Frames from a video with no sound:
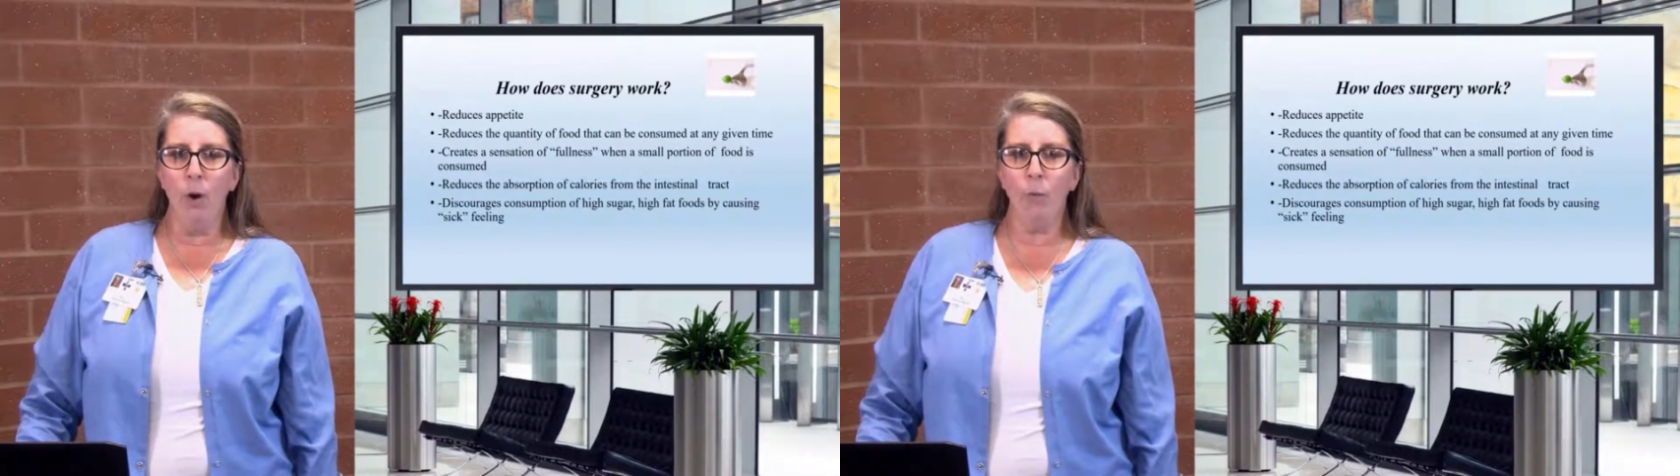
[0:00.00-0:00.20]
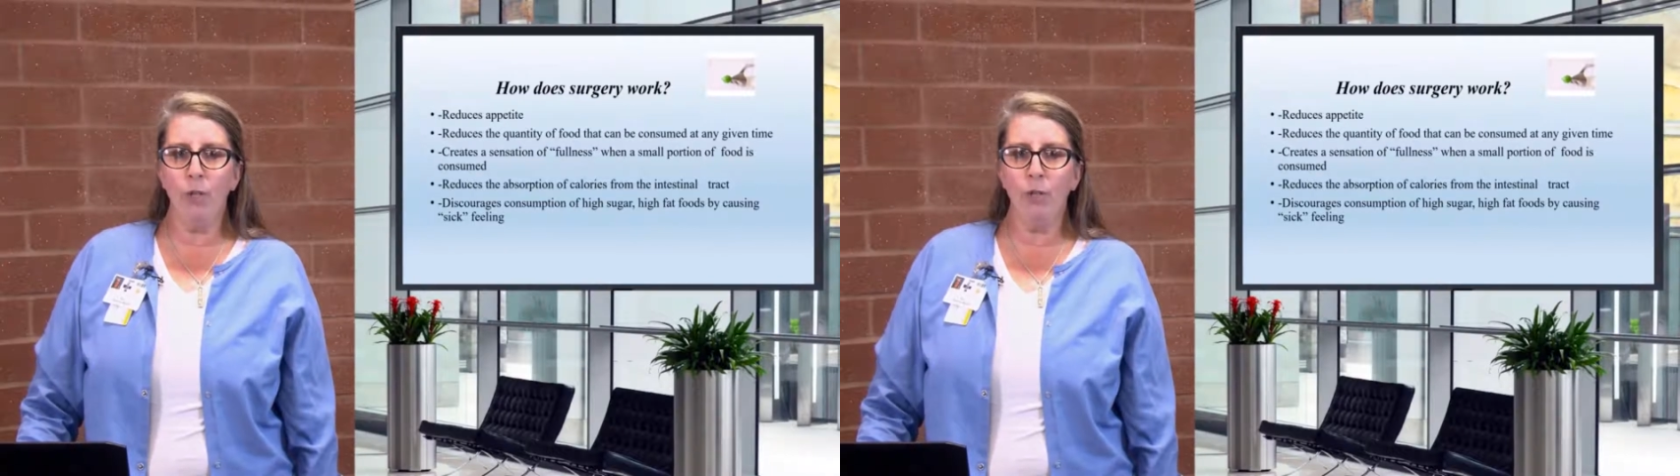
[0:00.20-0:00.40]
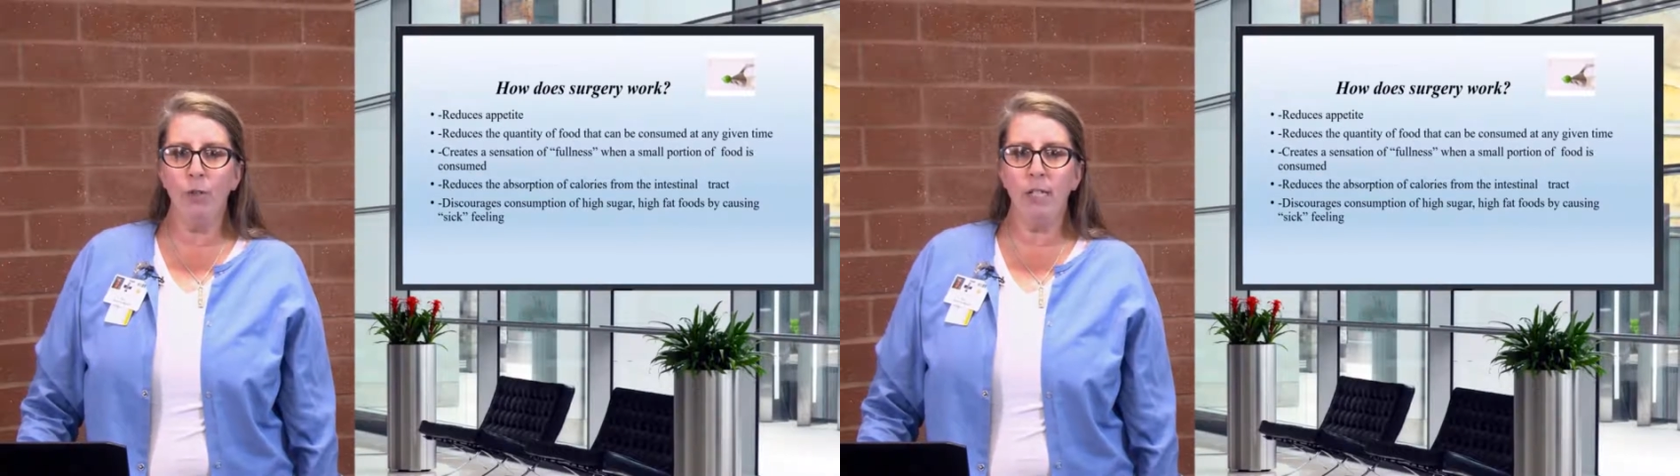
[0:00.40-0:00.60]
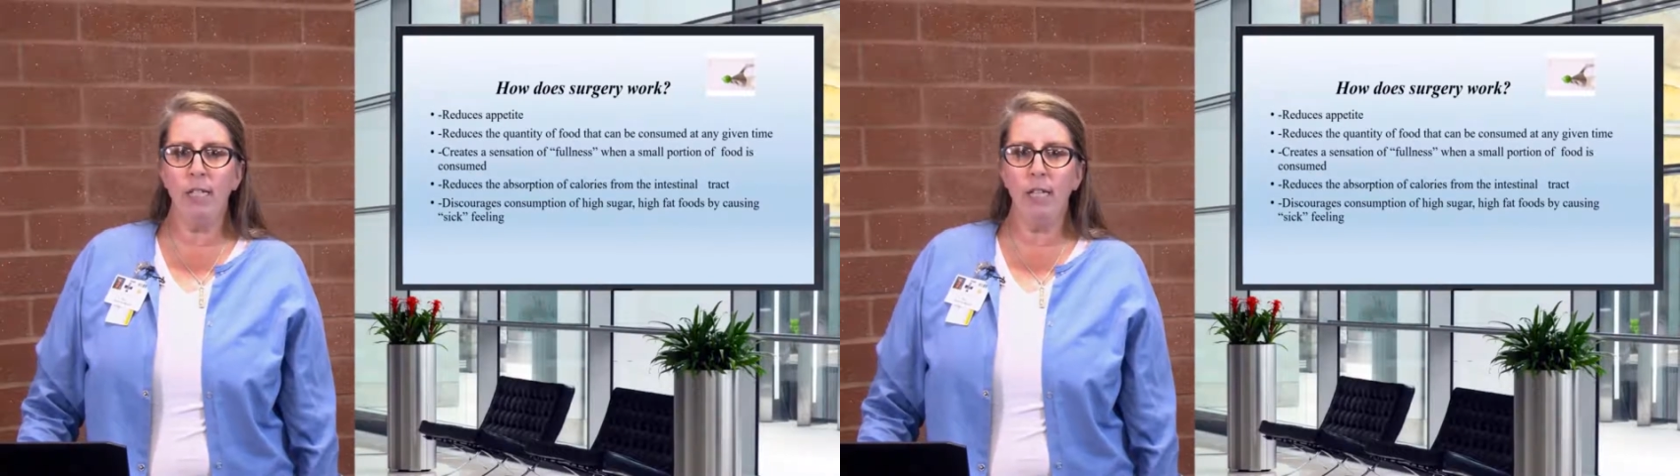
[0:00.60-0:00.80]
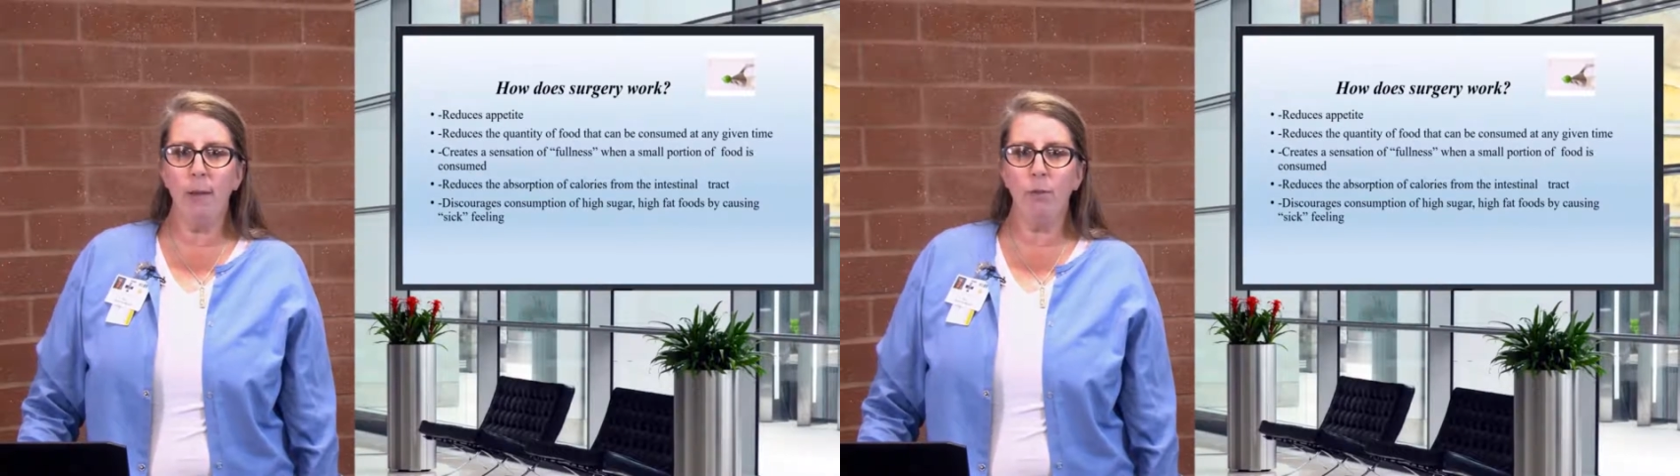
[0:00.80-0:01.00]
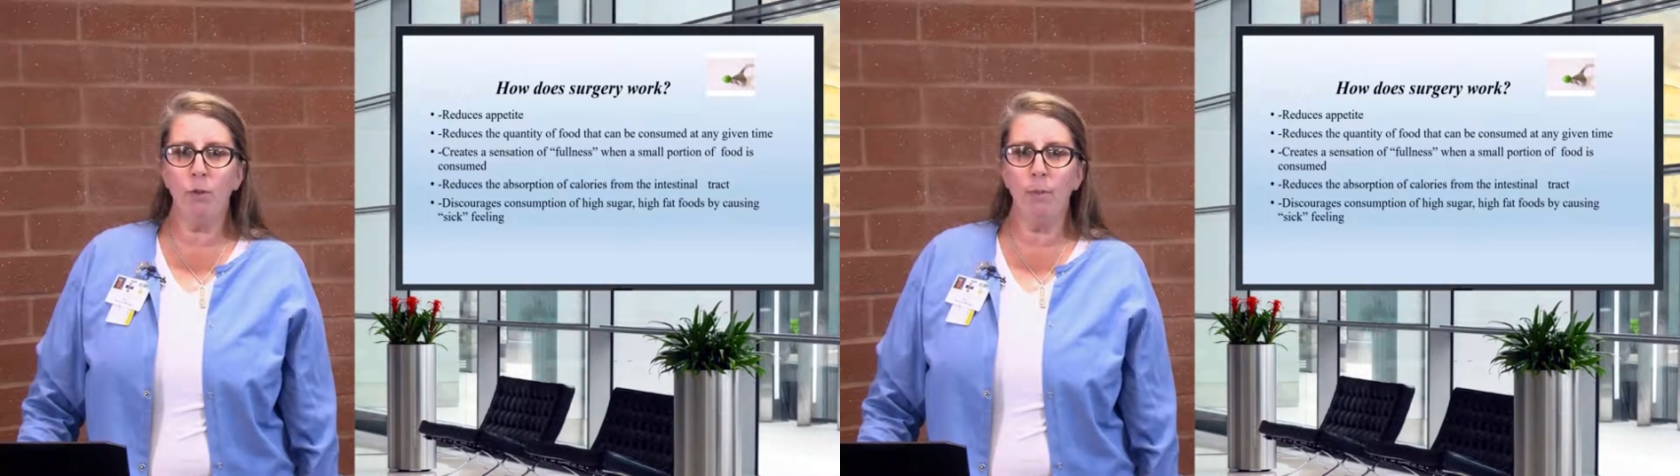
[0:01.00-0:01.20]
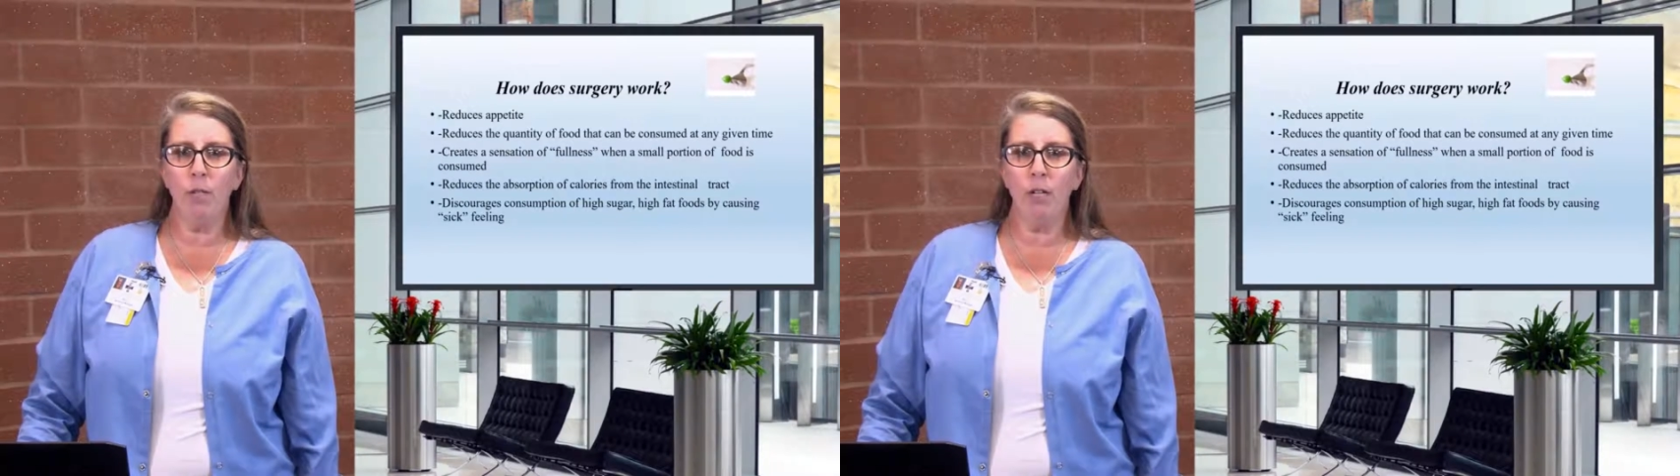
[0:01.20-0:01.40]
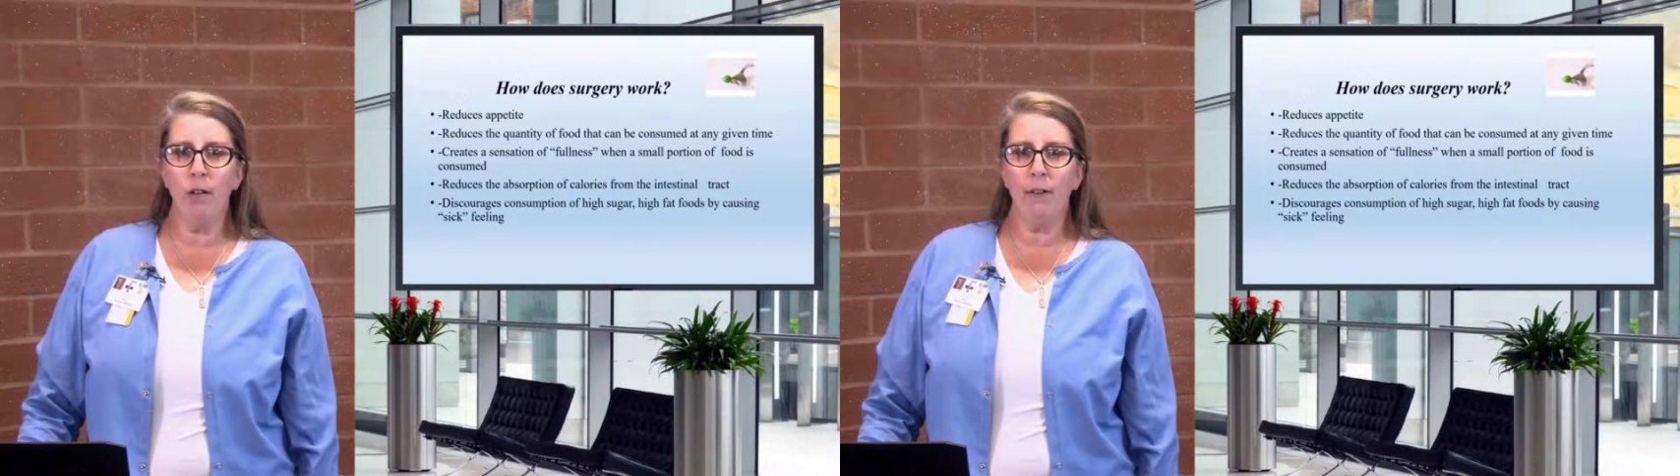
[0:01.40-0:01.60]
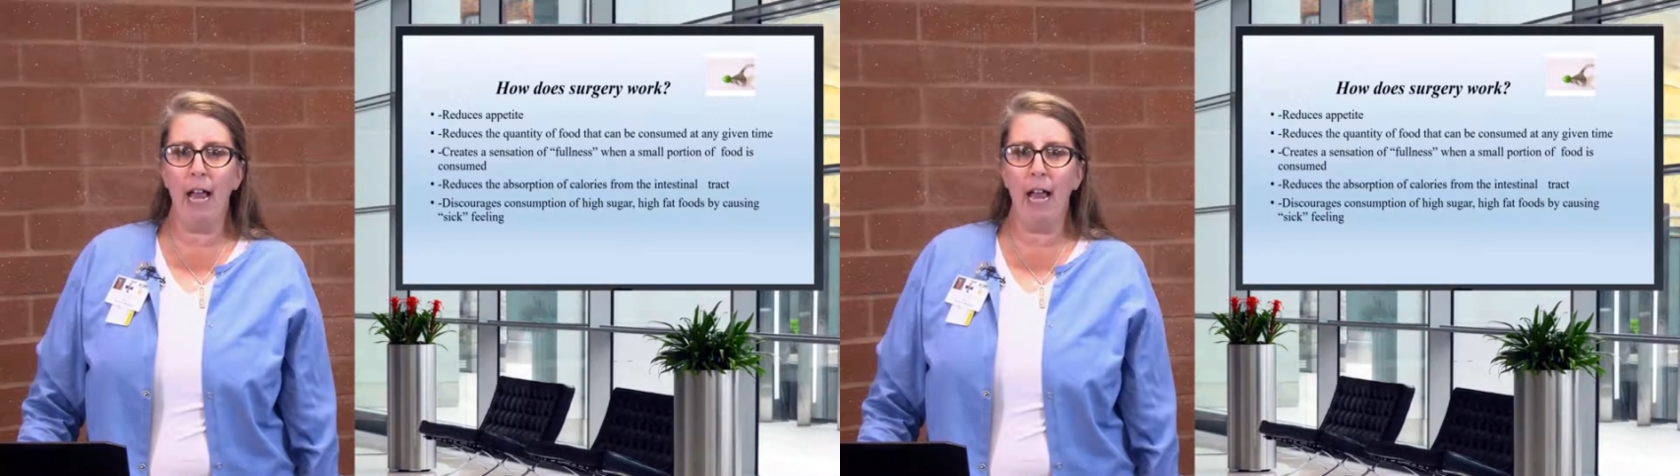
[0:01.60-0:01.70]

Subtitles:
reduces the absorption of